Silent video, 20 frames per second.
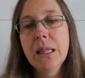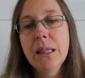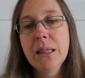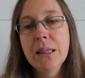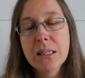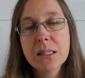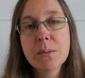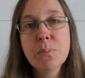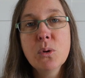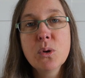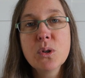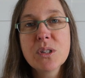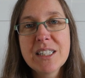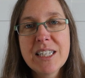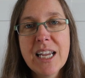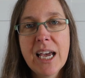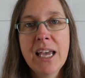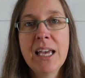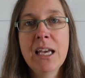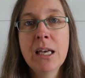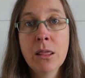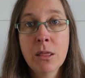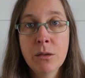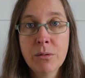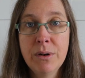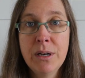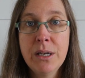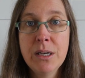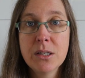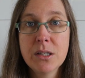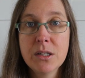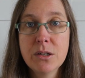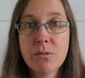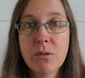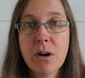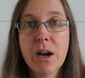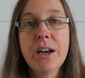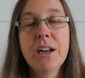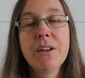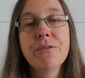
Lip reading: this book's taken 3 years to write.